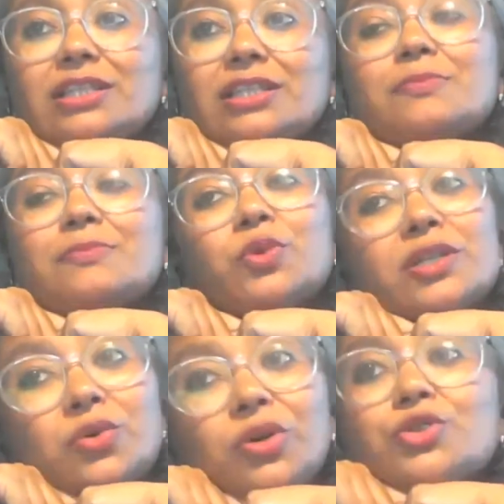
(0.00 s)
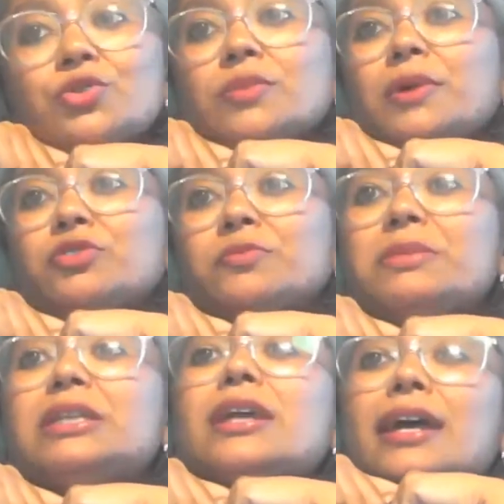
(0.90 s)
This book is also about
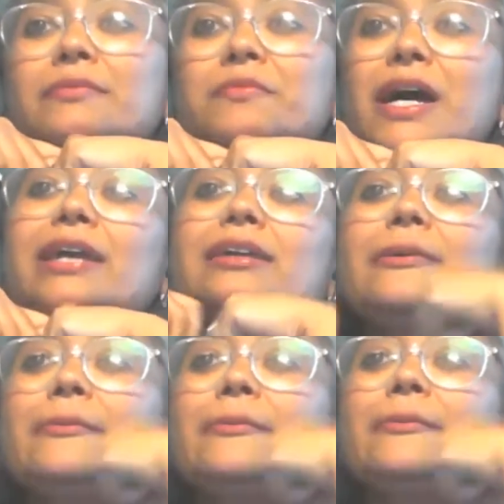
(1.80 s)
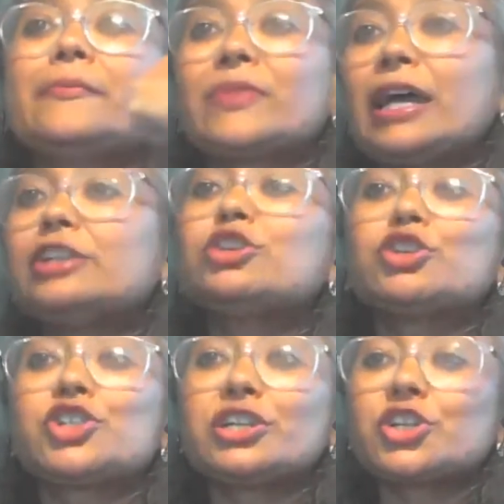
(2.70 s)
me and my
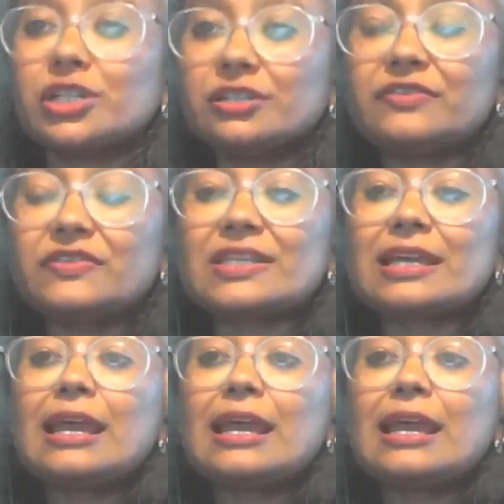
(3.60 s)
ideological shifts.